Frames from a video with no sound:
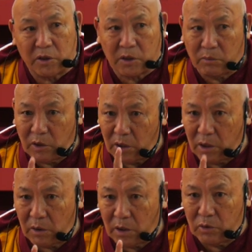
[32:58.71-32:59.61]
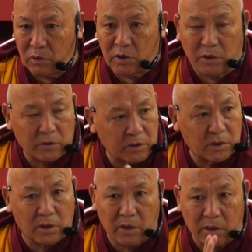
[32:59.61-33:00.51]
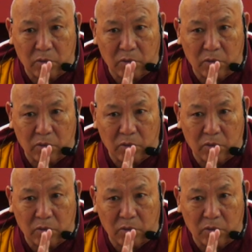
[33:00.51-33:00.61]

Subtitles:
something, I'll not just sit there